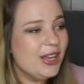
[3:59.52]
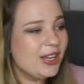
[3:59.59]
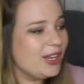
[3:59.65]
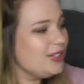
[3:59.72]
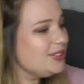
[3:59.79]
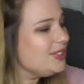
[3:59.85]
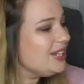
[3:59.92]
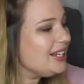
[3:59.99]

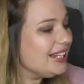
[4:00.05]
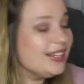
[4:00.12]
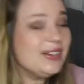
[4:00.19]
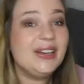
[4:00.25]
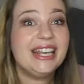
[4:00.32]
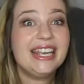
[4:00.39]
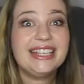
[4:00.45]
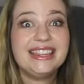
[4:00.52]
Going to
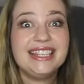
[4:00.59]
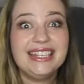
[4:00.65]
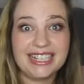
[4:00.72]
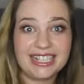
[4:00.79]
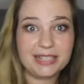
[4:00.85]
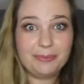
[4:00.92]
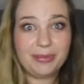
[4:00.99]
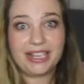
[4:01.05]
collect the
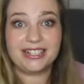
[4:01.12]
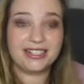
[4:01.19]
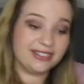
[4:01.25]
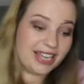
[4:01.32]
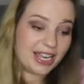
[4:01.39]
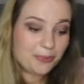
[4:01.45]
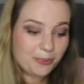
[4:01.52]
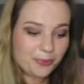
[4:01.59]
next Play
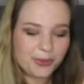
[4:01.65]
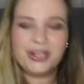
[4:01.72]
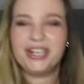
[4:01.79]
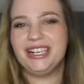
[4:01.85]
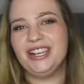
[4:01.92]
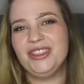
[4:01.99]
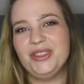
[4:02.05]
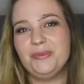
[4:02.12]
Silk and put
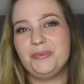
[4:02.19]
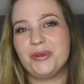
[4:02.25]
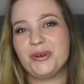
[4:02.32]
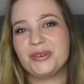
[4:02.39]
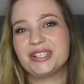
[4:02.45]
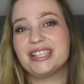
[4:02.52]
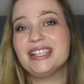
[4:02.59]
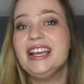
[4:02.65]
it in the
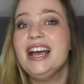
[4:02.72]
basket